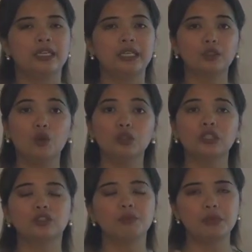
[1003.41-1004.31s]
Not
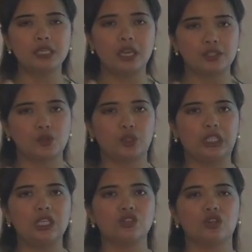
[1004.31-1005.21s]
only to me as your
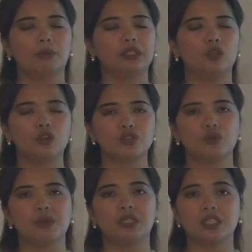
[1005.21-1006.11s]
teacher, but
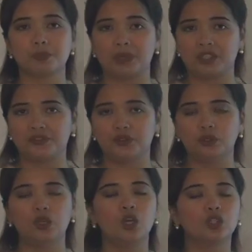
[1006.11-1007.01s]
also be
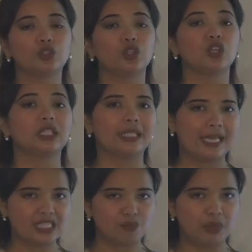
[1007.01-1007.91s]
respectful to your
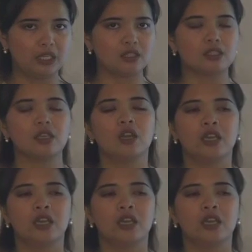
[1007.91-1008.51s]
classmates,